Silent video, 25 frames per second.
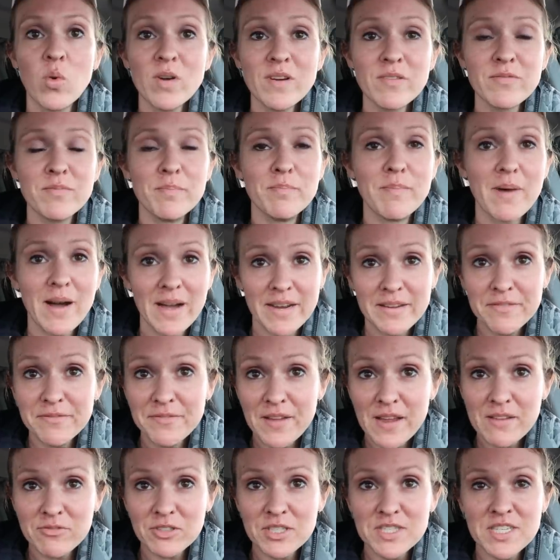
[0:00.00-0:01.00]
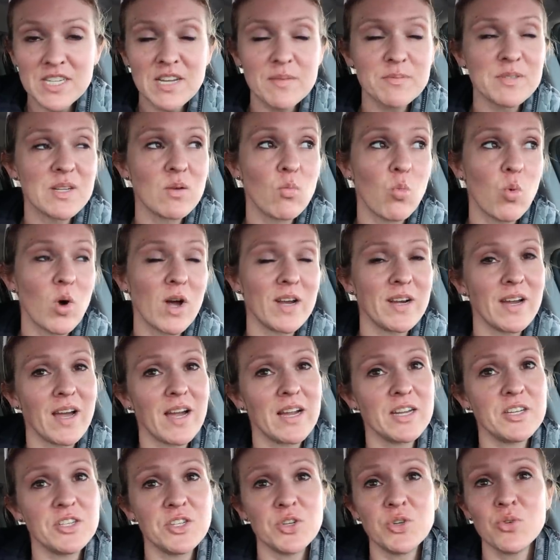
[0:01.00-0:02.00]
One of my favorite tips, and one
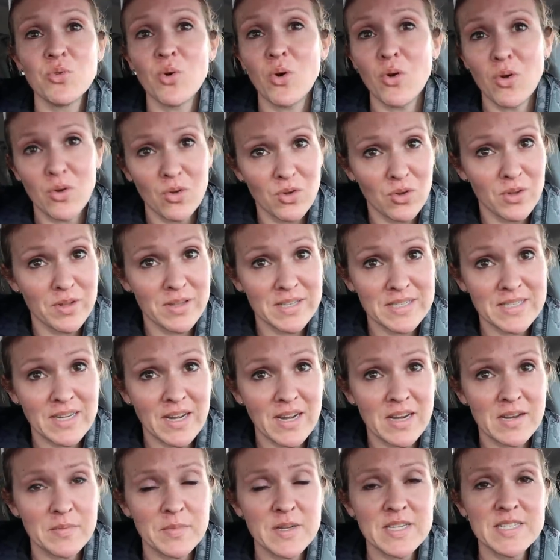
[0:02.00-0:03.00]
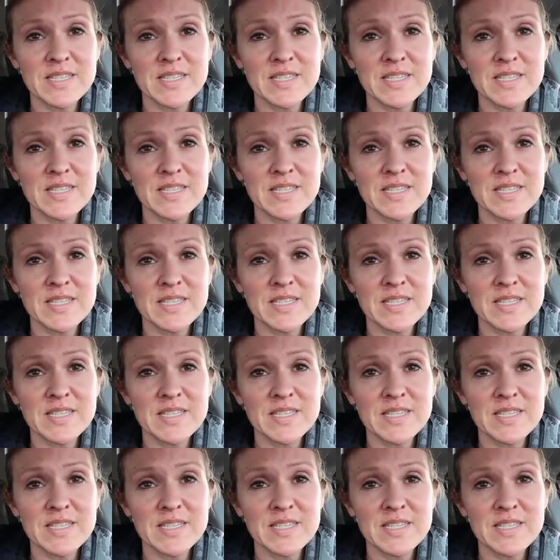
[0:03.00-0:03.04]
I do all the time,